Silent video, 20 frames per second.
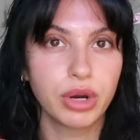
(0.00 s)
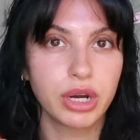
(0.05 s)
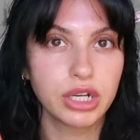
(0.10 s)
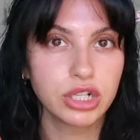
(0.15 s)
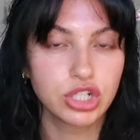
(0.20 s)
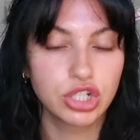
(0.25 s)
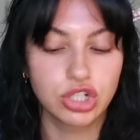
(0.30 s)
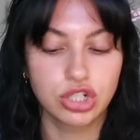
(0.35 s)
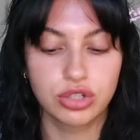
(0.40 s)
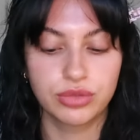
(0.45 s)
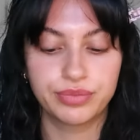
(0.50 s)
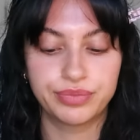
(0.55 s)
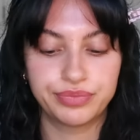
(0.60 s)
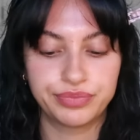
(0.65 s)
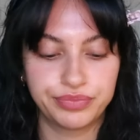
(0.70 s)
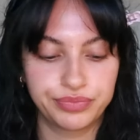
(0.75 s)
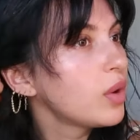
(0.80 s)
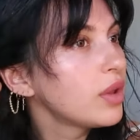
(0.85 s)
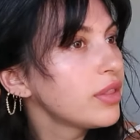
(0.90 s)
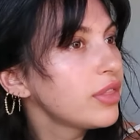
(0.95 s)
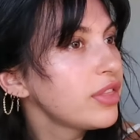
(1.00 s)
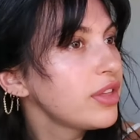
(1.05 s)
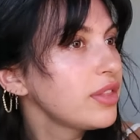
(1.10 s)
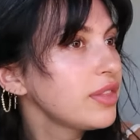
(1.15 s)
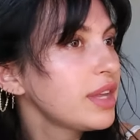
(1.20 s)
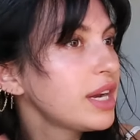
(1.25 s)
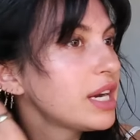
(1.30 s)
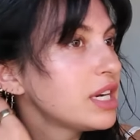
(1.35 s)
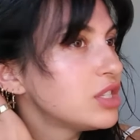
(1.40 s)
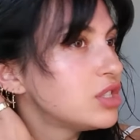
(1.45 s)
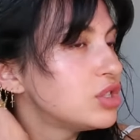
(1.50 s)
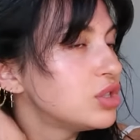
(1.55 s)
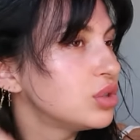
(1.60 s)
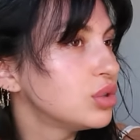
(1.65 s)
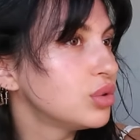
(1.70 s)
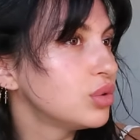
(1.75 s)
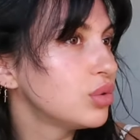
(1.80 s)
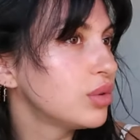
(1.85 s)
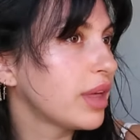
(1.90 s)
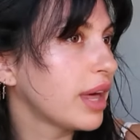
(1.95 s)
brush. One thing that I
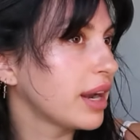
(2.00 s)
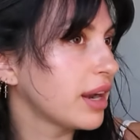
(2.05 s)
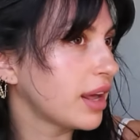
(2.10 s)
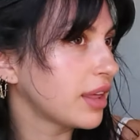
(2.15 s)
do that